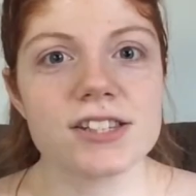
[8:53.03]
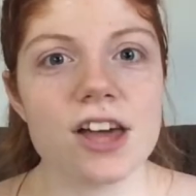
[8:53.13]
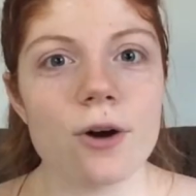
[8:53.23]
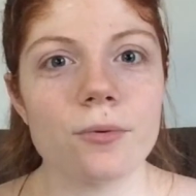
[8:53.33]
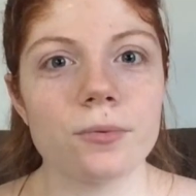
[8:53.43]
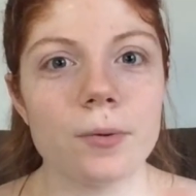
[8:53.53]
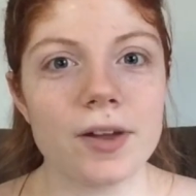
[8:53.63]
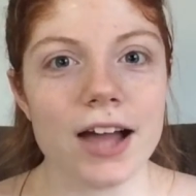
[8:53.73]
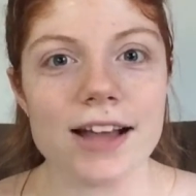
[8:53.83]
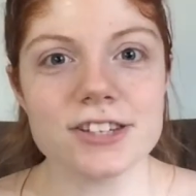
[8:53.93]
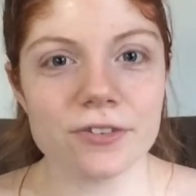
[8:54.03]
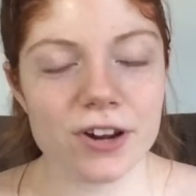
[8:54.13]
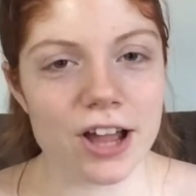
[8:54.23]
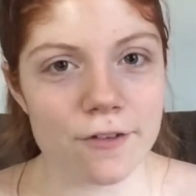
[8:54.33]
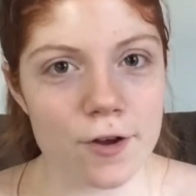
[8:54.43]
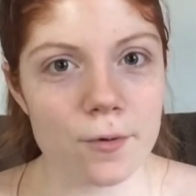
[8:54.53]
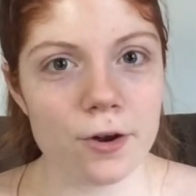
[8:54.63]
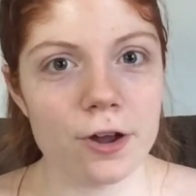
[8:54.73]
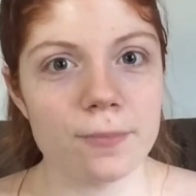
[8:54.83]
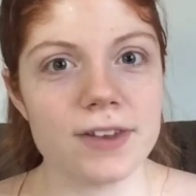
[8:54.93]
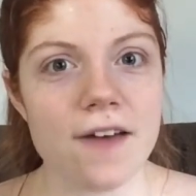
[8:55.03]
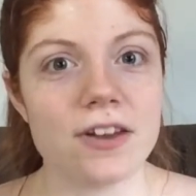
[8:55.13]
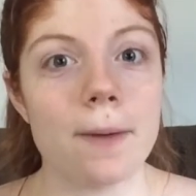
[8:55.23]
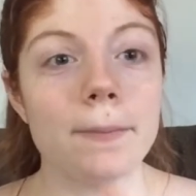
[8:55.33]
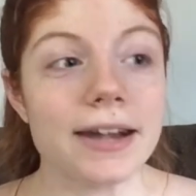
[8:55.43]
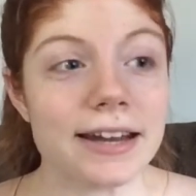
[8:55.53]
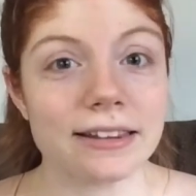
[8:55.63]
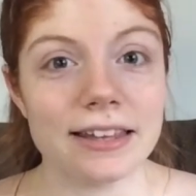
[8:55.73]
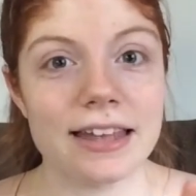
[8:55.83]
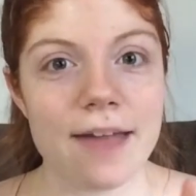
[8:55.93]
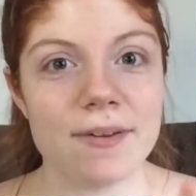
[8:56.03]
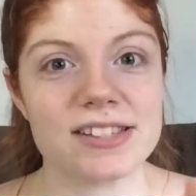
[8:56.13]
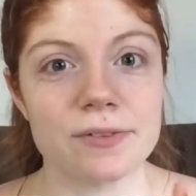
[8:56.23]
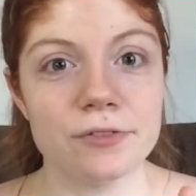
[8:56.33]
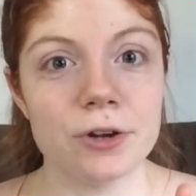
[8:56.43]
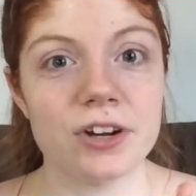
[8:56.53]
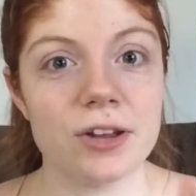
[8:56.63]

So when we got to the recovery room, Devin immediately gave me some food.